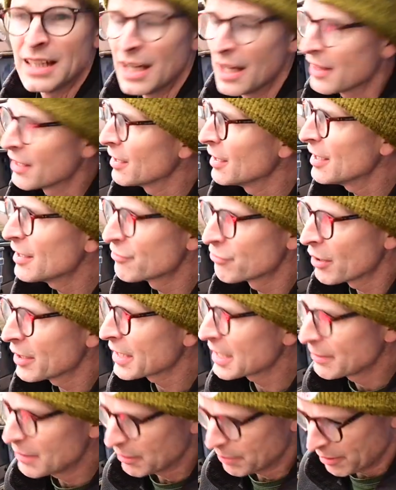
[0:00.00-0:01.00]
And that is
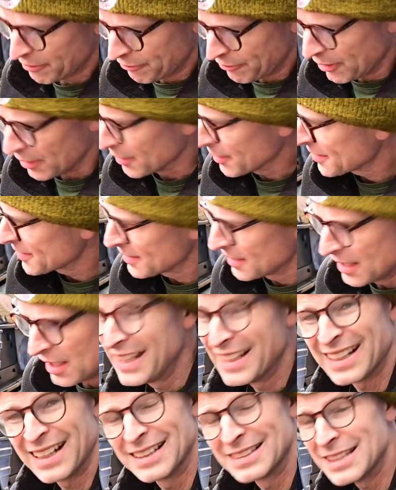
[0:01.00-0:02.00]
running a little bit fast.
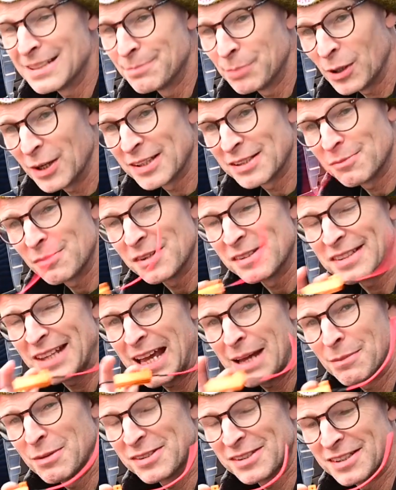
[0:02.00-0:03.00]
I did buy some of these
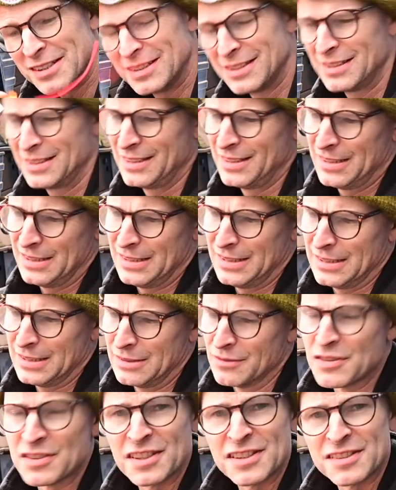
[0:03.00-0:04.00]
Amazon
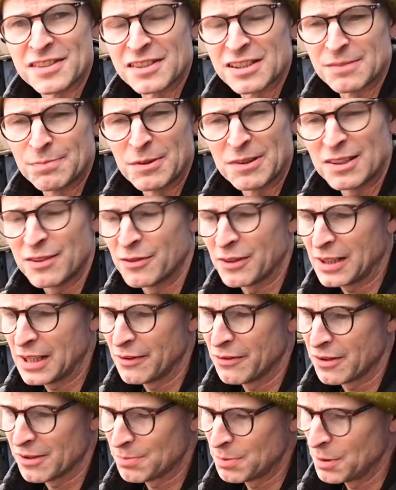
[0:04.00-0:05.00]
resistors specifically for this